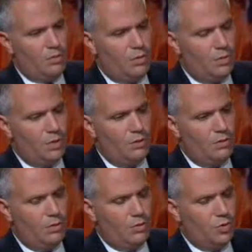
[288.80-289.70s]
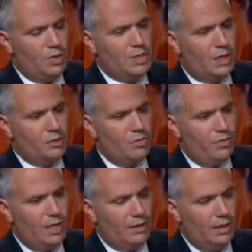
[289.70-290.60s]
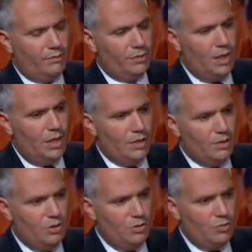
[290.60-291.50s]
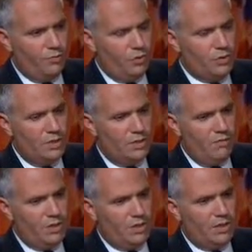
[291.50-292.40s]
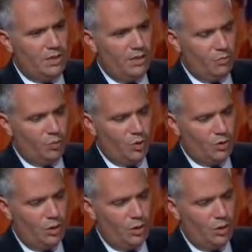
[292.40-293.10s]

the 30 or 20 seconds we've got left, do folks in the Navy think that they have a broader